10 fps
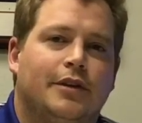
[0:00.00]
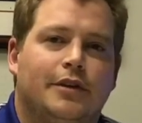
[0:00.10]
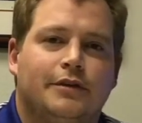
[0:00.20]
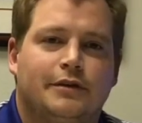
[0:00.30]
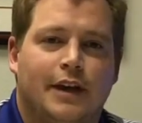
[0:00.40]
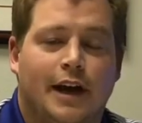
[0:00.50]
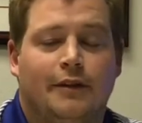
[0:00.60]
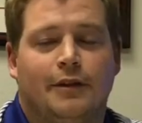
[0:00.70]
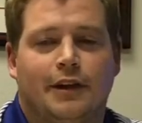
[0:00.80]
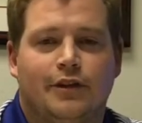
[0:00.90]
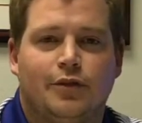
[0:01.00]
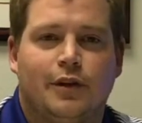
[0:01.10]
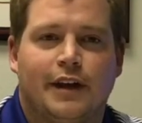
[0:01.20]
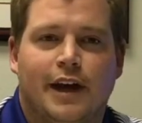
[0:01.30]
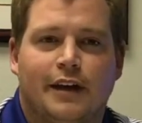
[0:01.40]
So I really
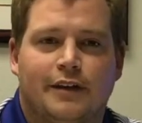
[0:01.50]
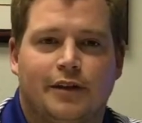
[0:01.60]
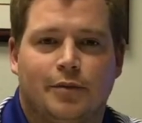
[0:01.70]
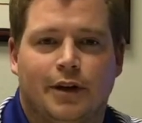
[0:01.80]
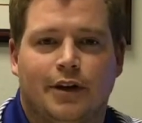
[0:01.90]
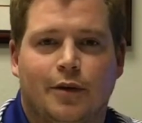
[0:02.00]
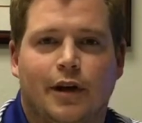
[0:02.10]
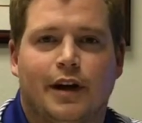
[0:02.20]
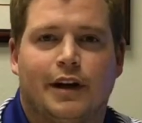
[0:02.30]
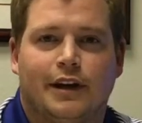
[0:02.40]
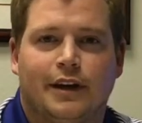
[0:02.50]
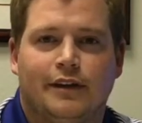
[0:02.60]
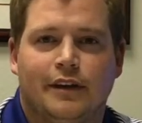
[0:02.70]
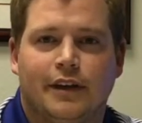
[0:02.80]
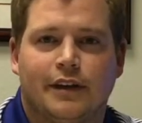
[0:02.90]
enjoy that because it's pretty quick and
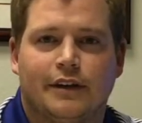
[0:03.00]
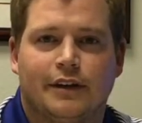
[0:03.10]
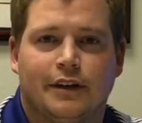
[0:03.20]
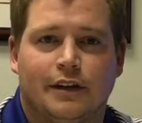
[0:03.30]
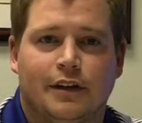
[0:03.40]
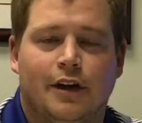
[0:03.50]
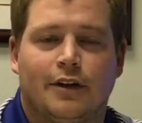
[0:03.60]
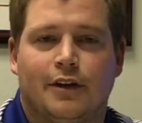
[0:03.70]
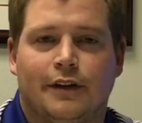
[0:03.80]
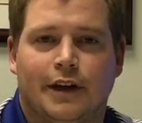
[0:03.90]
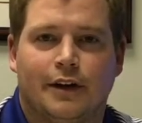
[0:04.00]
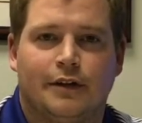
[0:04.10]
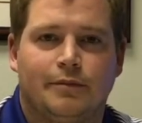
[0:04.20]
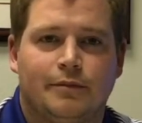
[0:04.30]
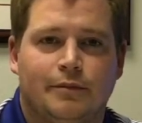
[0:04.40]
easy to log on there
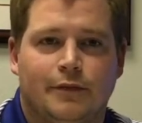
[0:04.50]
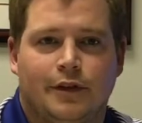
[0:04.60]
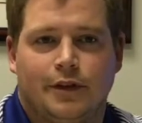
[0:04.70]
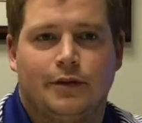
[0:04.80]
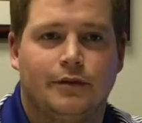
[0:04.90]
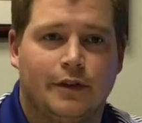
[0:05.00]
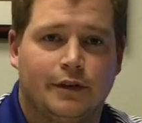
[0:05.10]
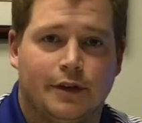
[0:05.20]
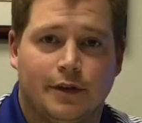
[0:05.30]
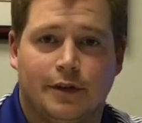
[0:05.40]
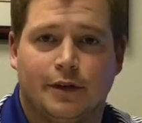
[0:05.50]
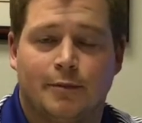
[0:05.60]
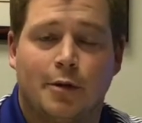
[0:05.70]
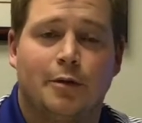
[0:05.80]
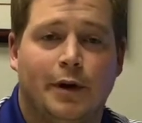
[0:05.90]
and do do your
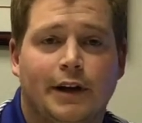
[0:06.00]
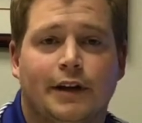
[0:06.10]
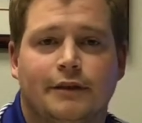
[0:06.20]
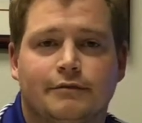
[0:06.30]
mobile banking.